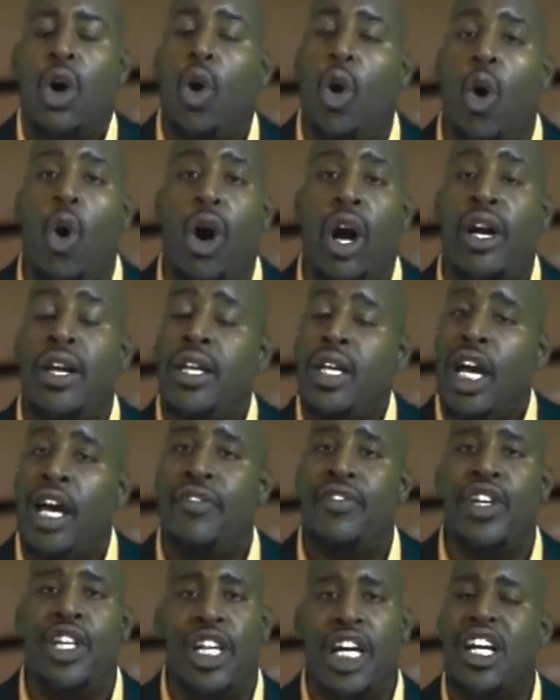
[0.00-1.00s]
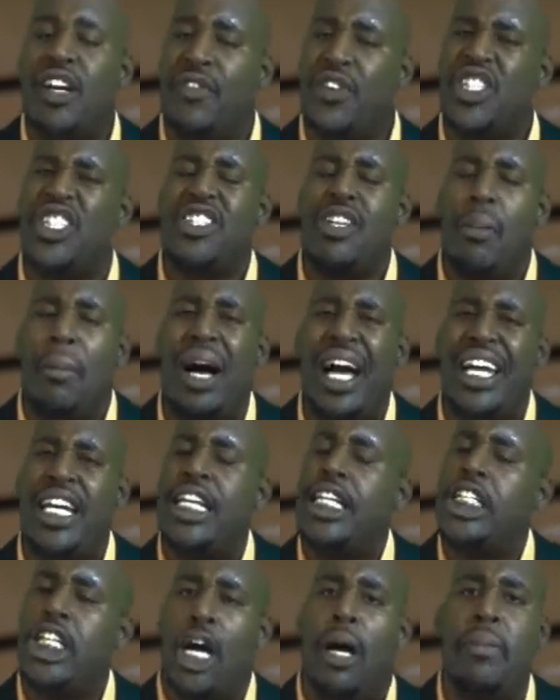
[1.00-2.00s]
Or if you're looking for
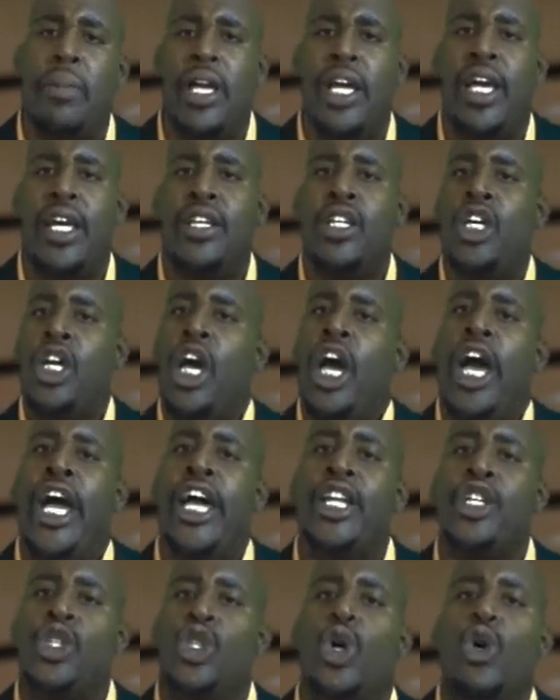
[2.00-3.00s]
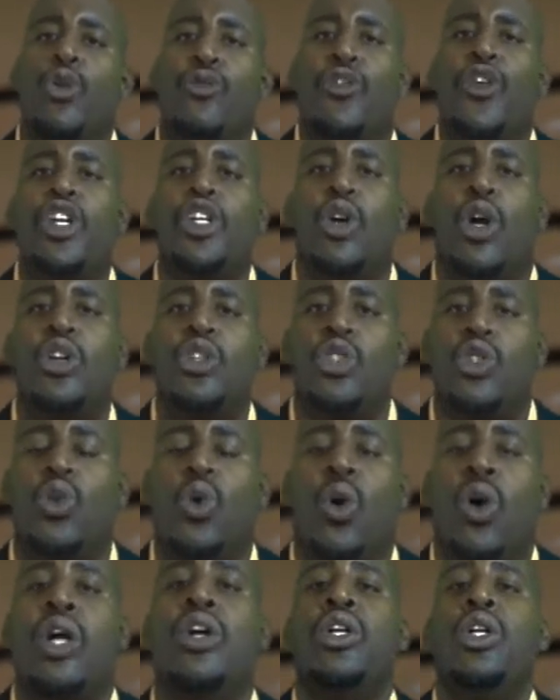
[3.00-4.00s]
somebody to come in and do for your
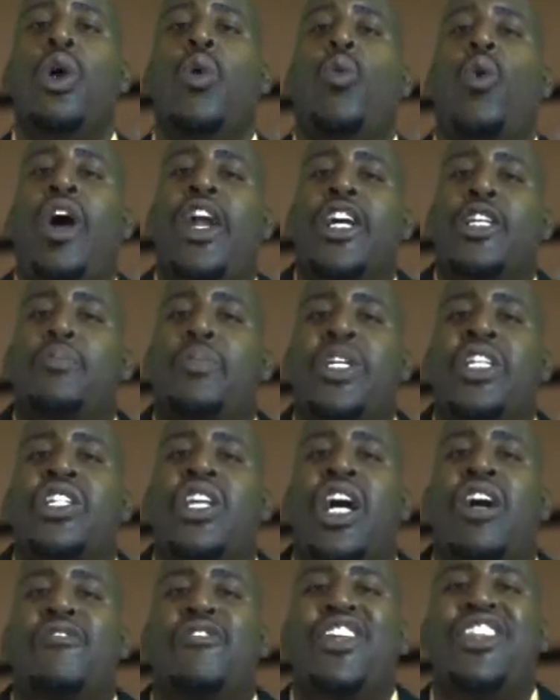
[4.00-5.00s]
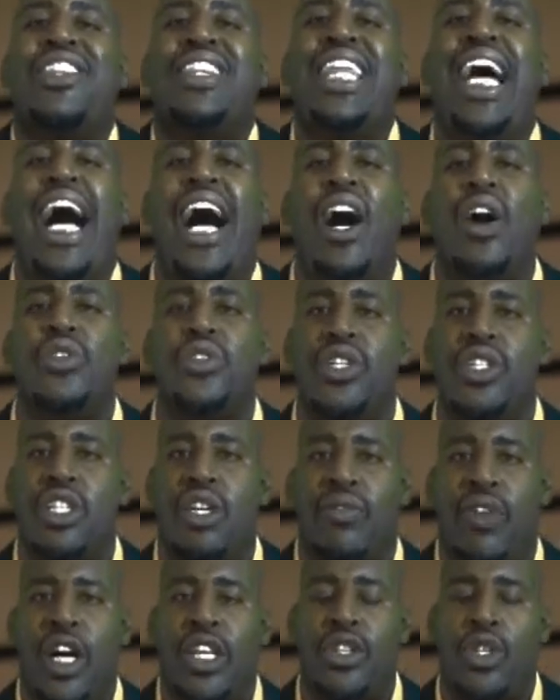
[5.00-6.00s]
store what has been done for thousands
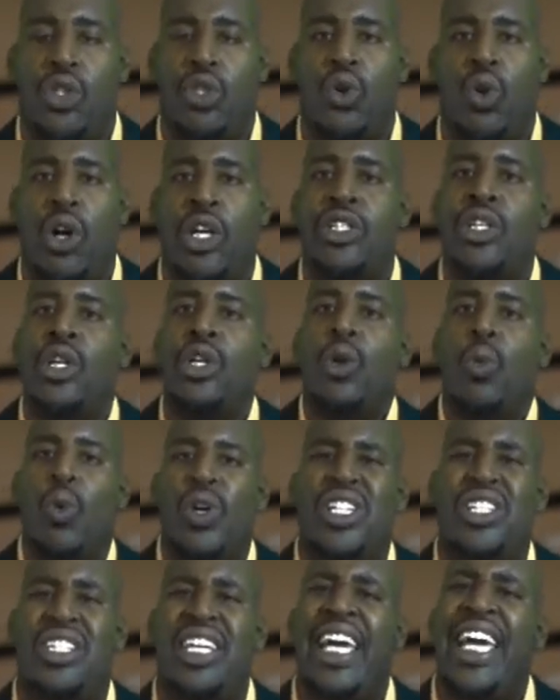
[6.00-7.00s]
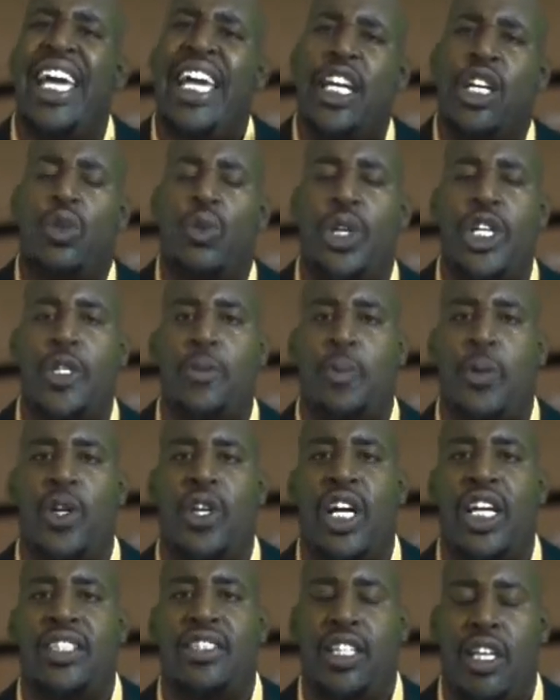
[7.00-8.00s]
of other stores, which is to increase
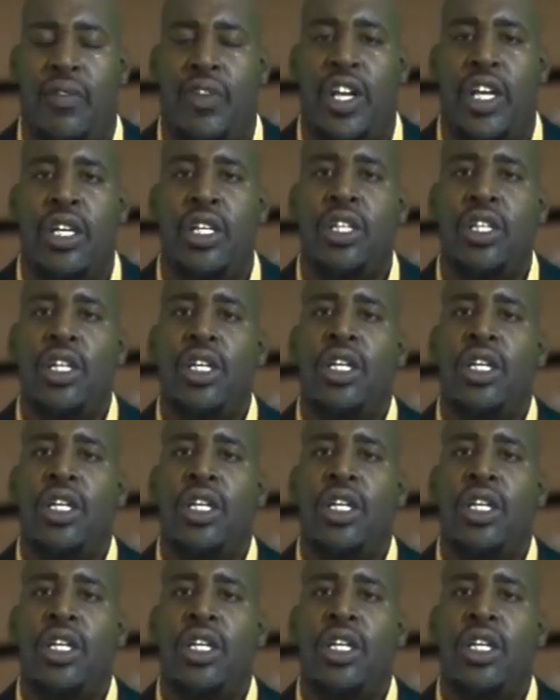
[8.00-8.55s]
productivity,